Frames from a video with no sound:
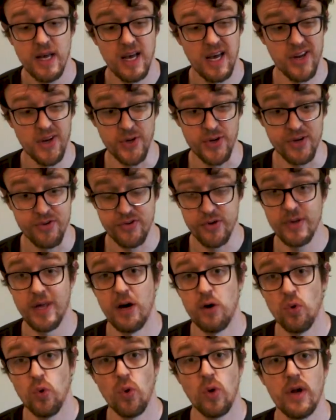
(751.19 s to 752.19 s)
And you can do
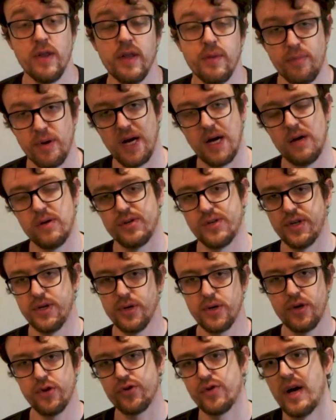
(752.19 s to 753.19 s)
that all in the browser.
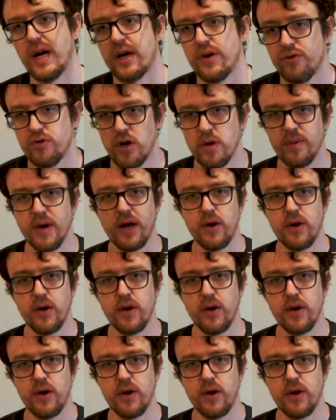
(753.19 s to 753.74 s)
You can drag and drop,